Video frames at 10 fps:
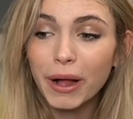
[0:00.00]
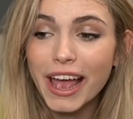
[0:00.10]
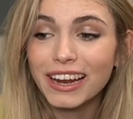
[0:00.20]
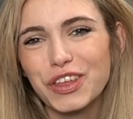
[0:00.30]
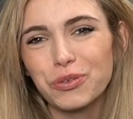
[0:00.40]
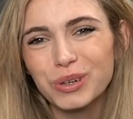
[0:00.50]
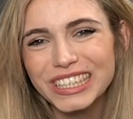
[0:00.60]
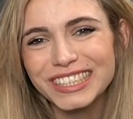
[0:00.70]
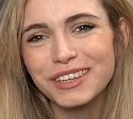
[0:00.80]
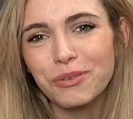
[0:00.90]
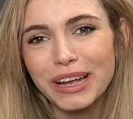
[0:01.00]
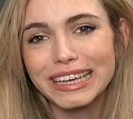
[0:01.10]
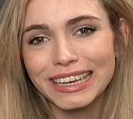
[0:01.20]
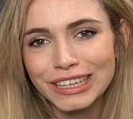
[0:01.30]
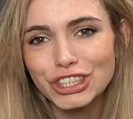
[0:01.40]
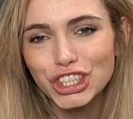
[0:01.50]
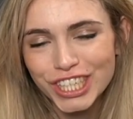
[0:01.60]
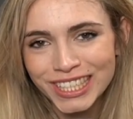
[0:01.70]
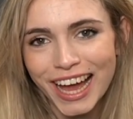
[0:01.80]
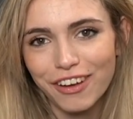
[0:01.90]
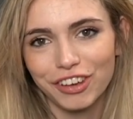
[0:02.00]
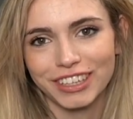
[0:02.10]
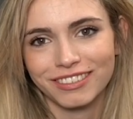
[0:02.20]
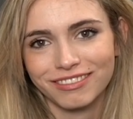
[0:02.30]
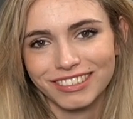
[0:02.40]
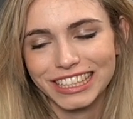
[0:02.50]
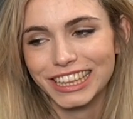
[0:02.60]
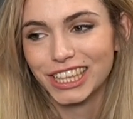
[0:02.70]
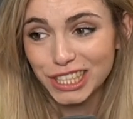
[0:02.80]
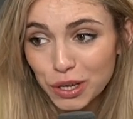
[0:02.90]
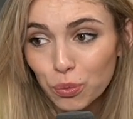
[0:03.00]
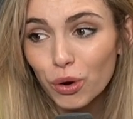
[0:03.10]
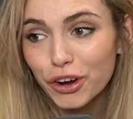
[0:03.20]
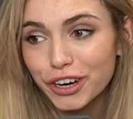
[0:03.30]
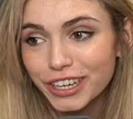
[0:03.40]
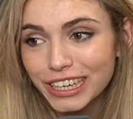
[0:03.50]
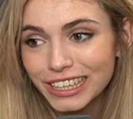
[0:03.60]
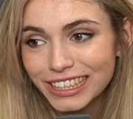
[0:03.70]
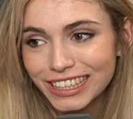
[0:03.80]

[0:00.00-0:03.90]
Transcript: But the reason why king g7 doesn't work